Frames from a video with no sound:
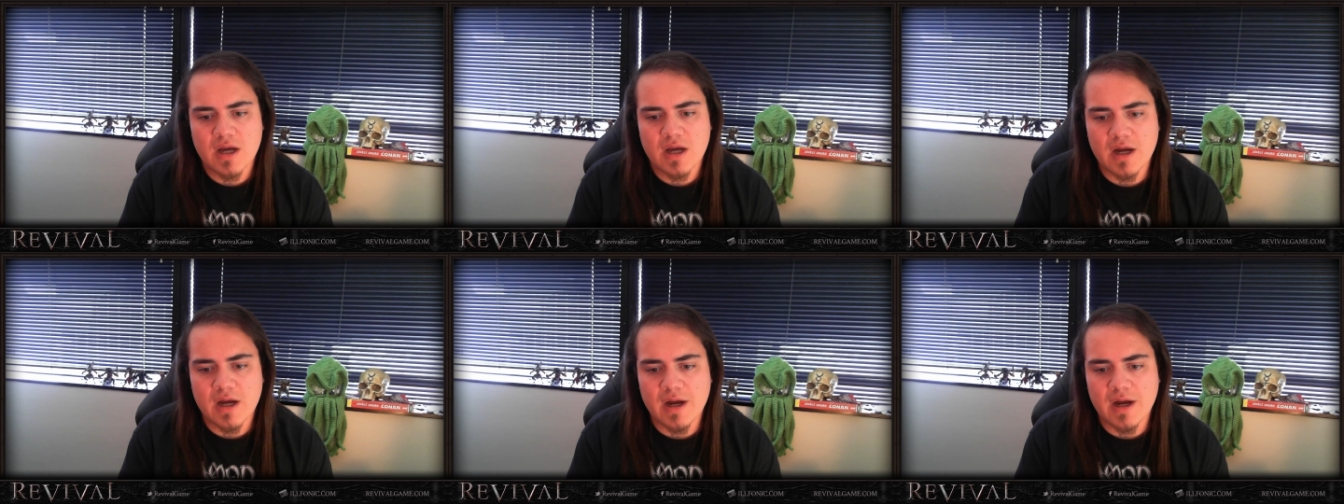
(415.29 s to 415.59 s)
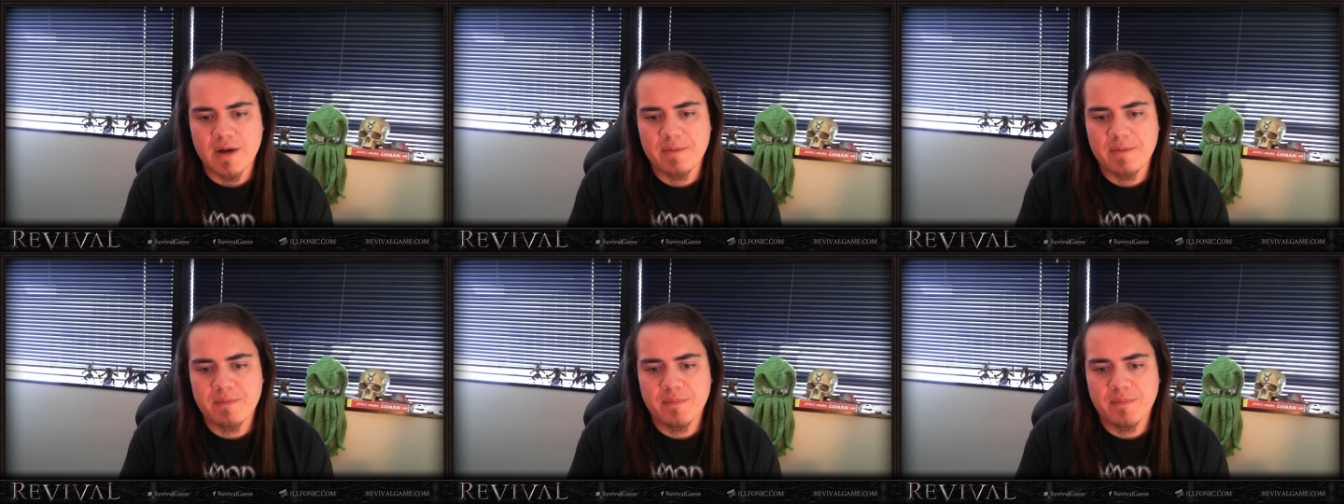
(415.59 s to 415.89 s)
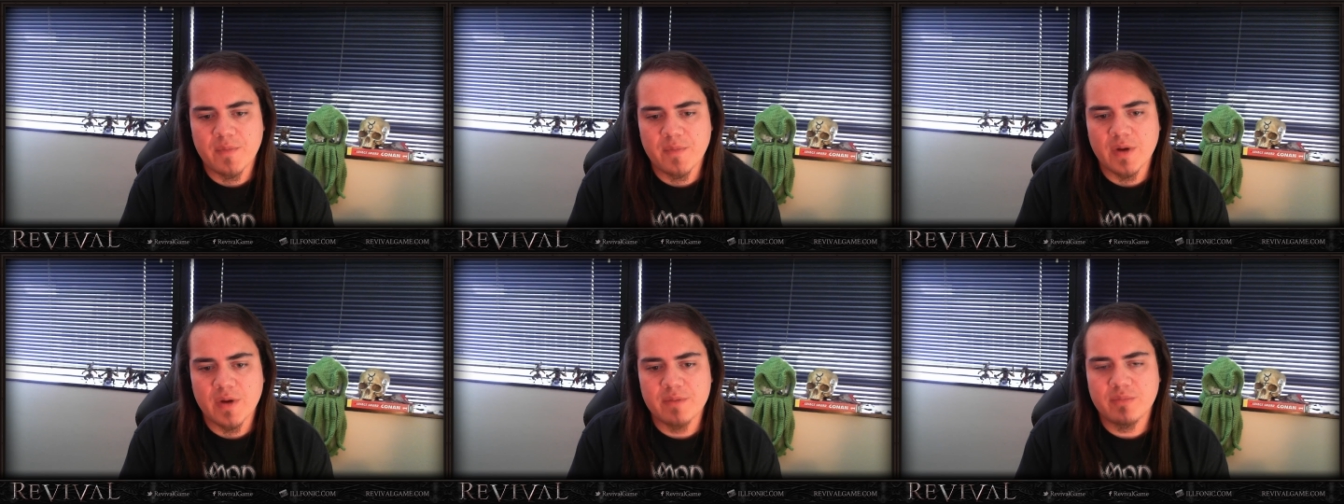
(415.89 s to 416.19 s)

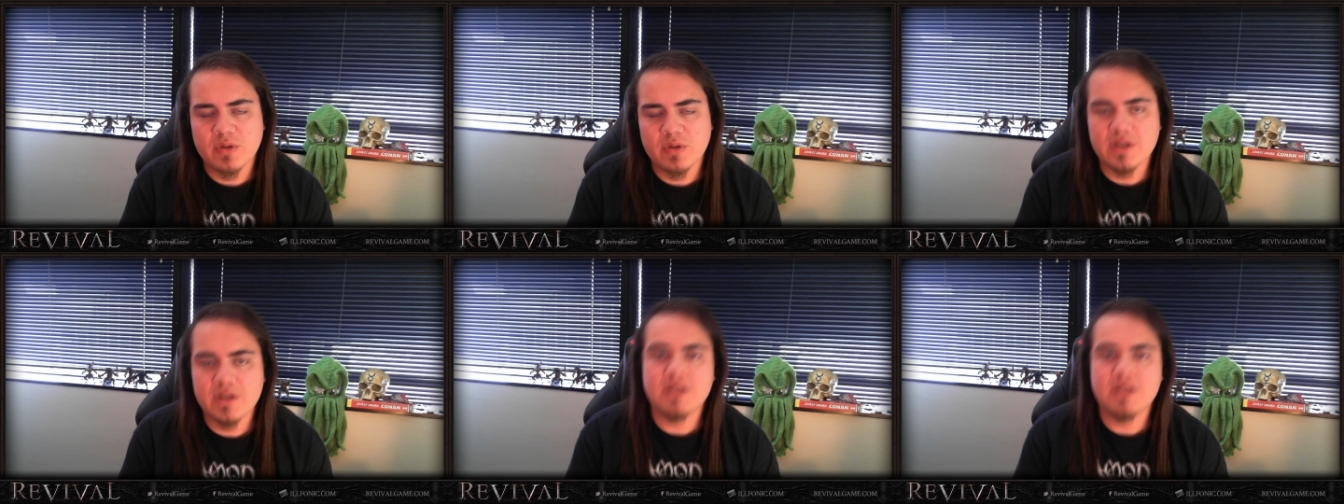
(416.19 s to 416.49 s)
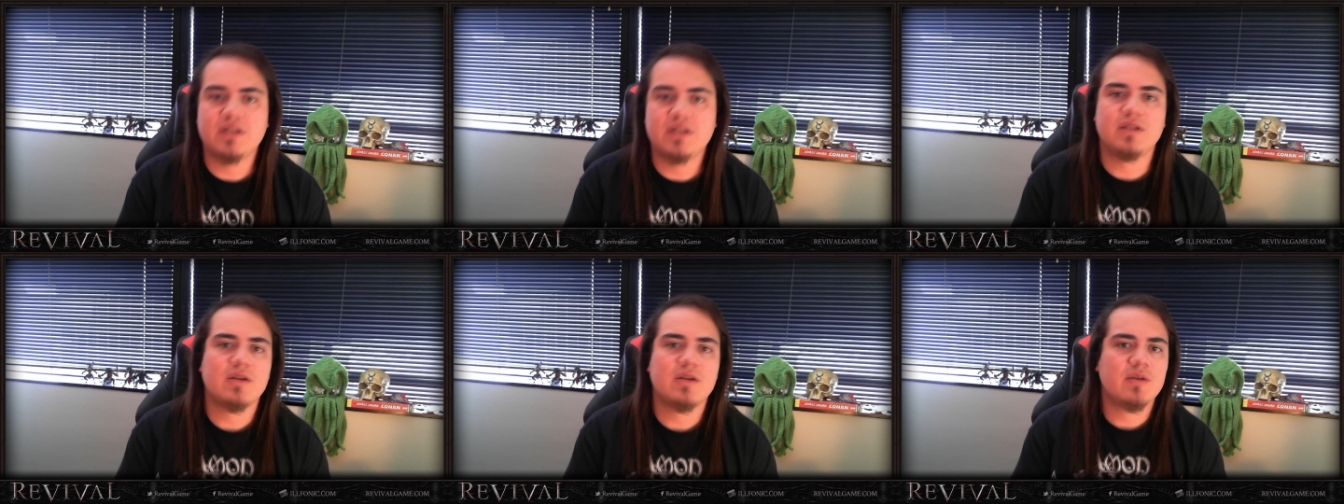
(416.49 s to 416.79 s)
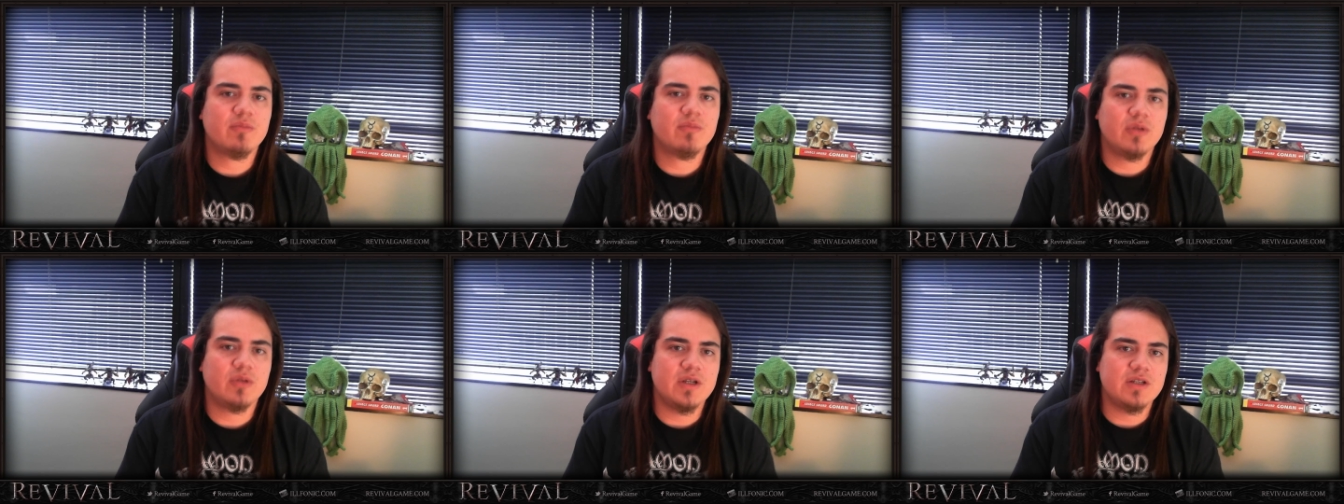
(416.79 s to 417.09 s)
Um, but please,
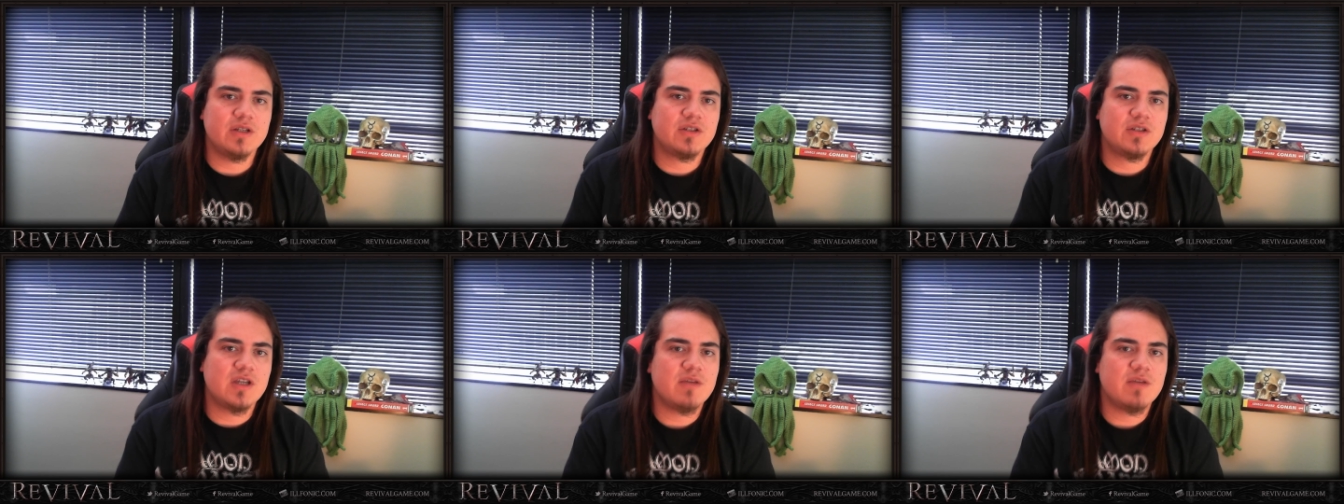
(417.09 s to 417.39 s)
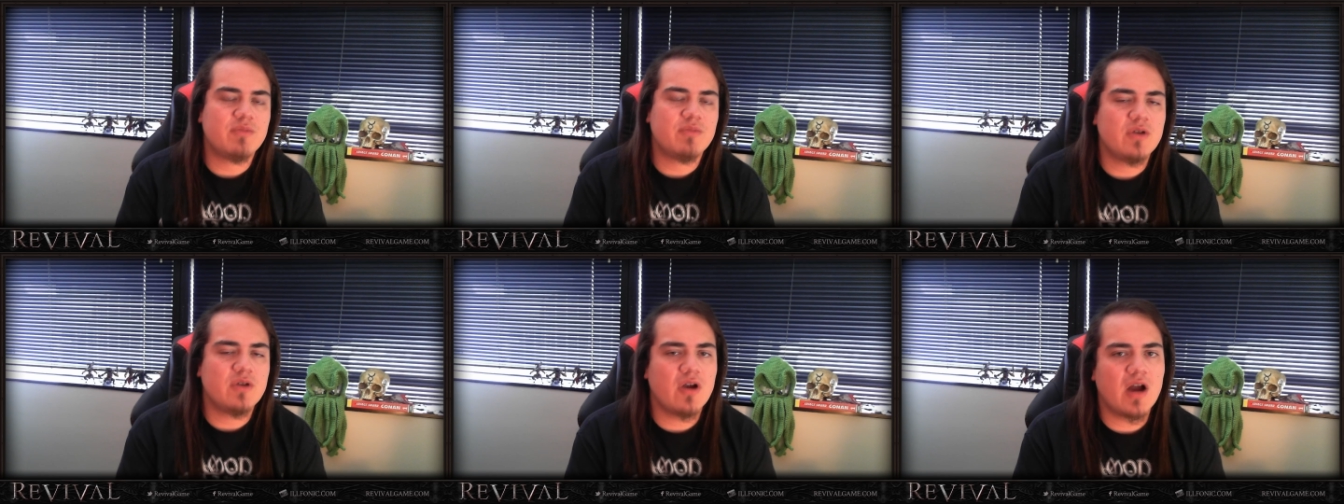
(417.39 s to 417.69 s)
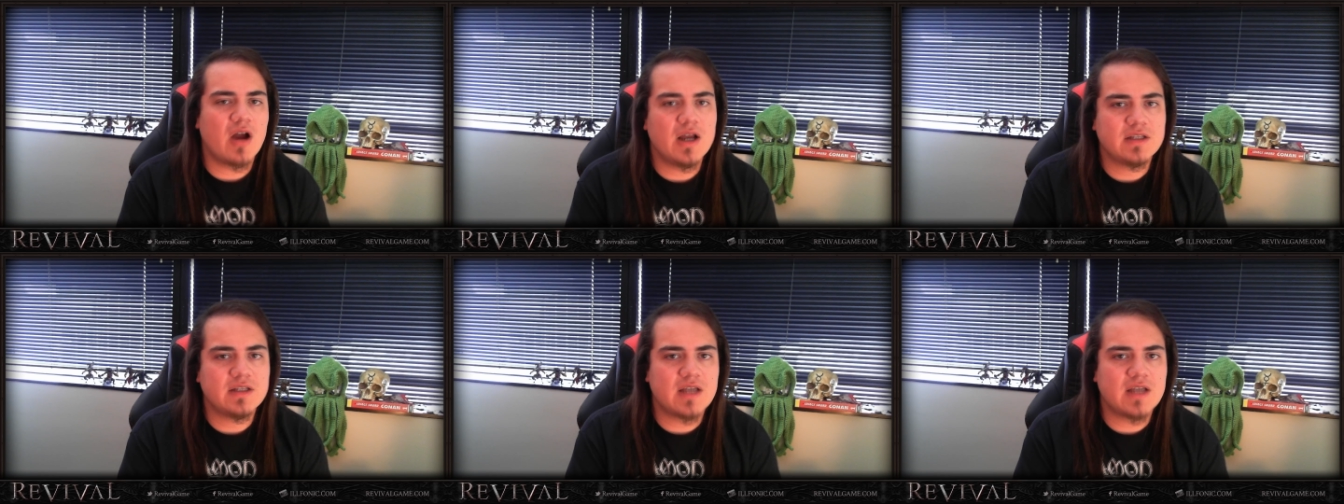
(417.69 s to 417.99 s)
please keep
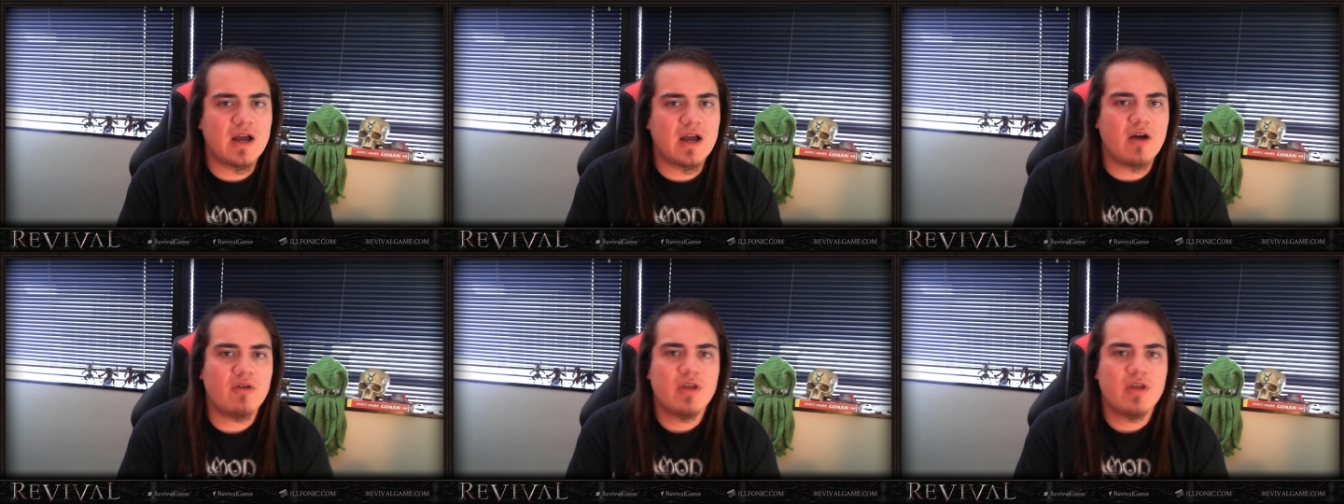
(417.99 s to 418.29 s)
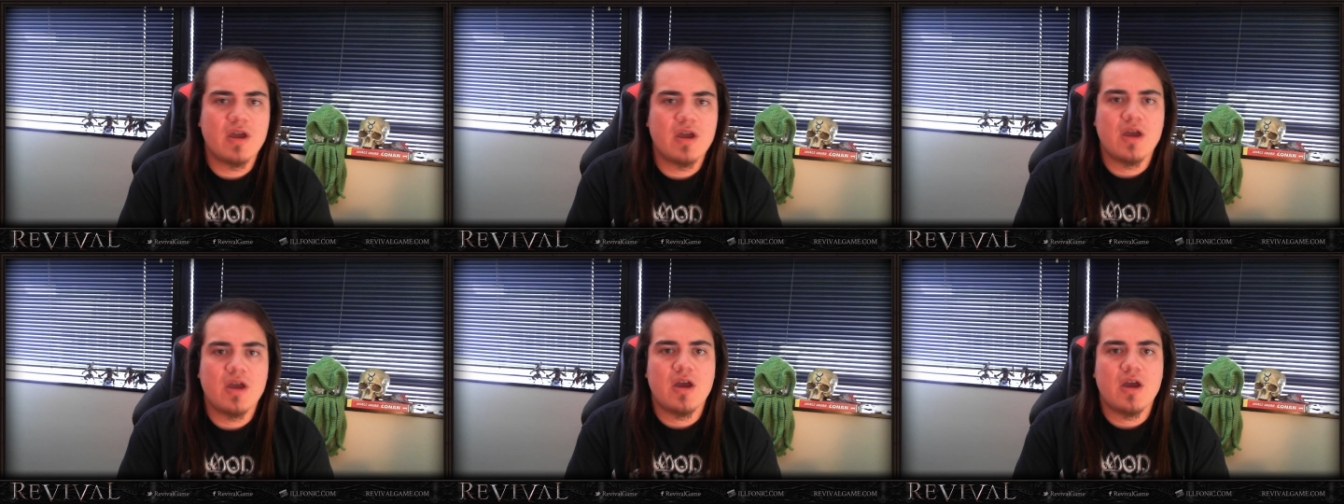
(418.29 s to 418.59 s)
your eyes out